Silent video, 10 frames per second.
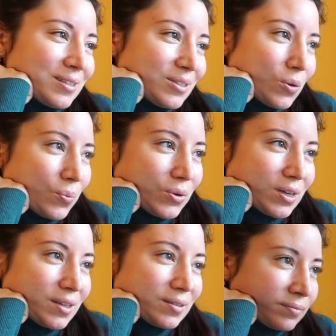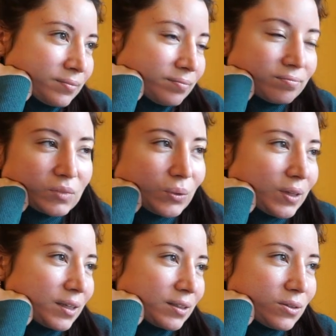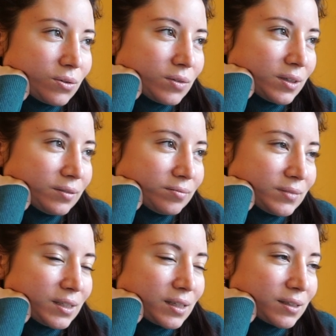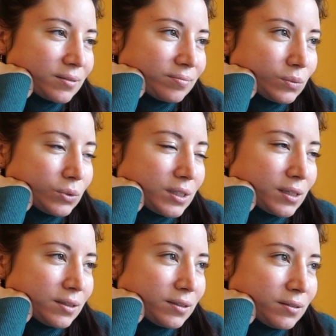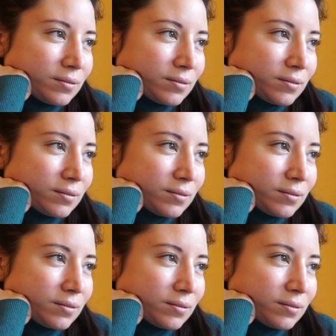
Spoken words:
so pretty. Don't like it so far. It's like redundant.